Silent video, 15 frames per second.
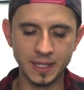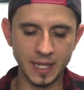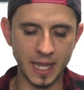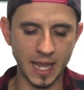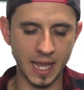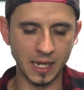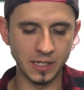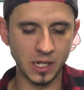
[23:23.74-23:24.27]

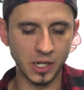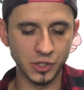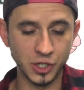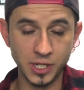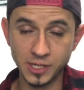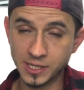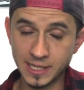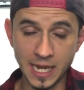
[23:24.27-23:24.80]
And she
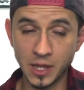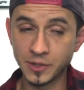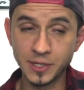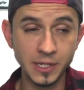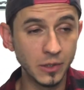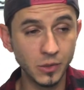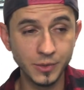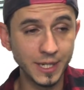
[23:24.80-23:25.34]
is a
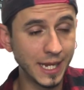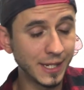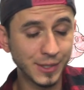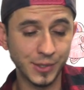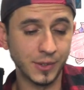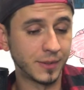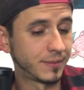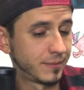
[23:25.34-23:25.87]
talented little
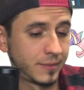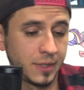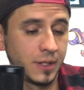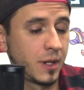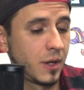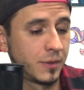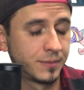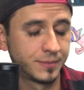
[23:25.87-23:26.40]
dancer,
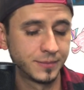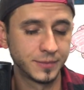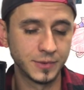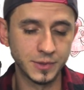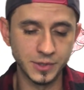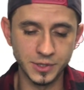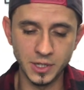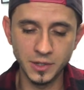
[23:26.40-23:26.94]

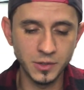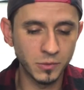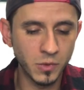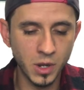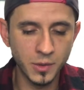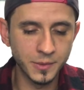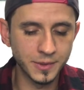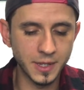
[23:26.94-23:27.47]
There's nothing
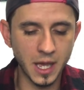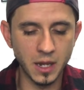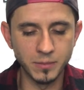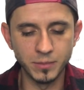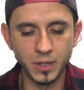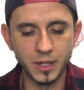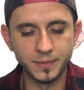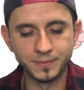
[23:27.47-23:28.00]
wrong with that,
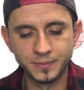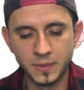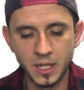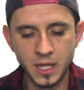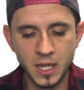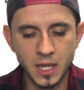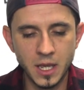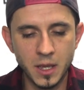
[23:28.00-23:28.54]
but
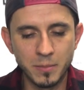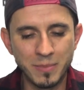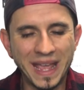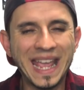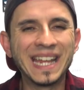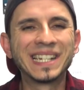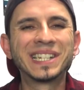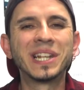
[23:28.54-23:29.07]

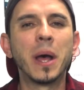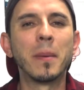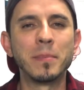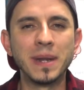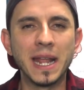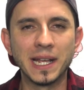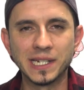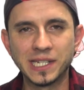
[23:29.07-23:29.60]
pants up
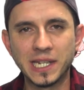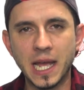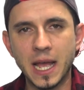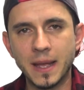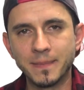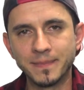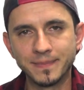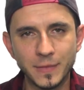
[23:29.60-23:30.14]
next
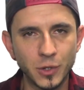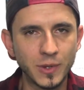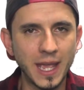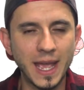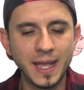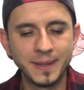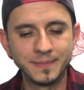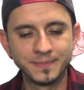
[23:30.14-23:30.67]
time,
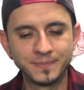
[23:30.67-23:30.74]
okay?